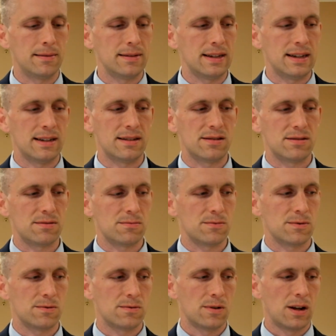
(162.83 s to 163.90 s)
It's
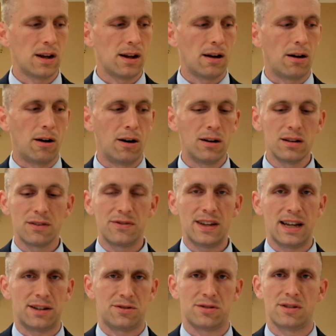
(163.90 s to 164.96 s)
all of the
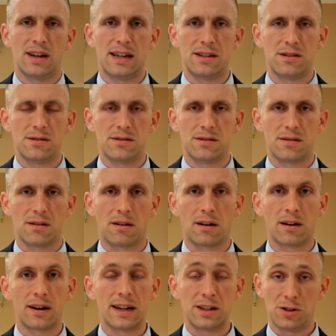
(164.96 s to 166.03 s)
exercises
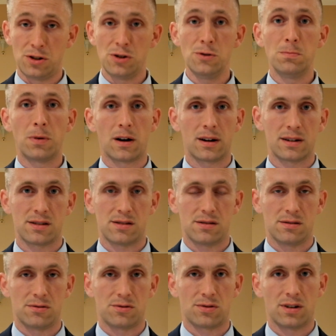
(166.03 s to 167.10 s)
are in two parts,
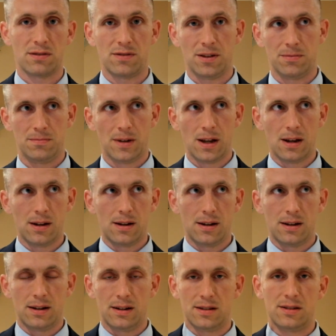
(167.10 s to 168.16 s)
sort of
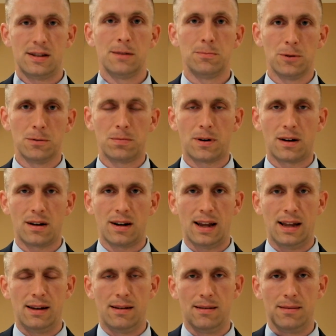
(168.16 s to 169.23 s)
a simple part and